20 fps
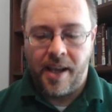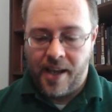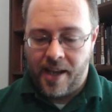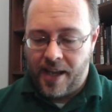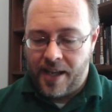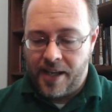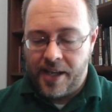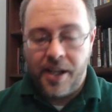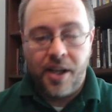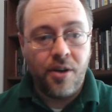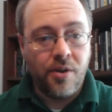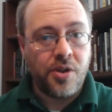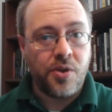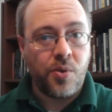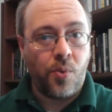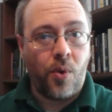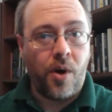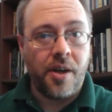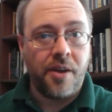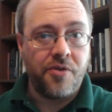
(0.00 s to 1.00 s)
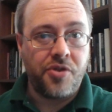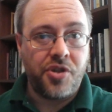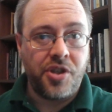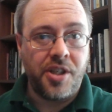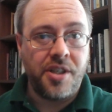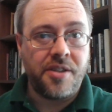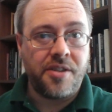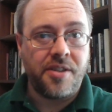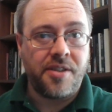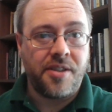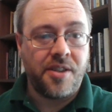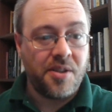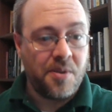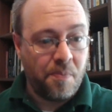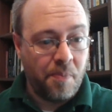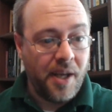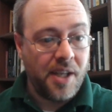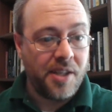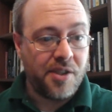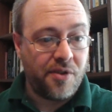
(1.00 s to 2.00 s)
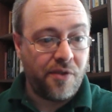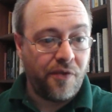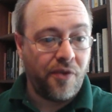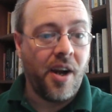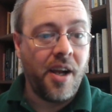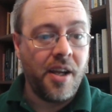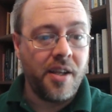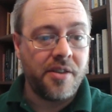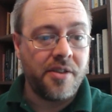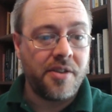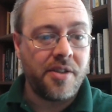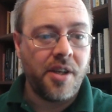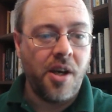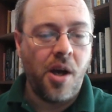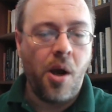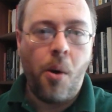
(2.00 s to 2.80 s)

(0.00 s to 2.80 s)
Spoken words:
And here is one of Jesus' best friends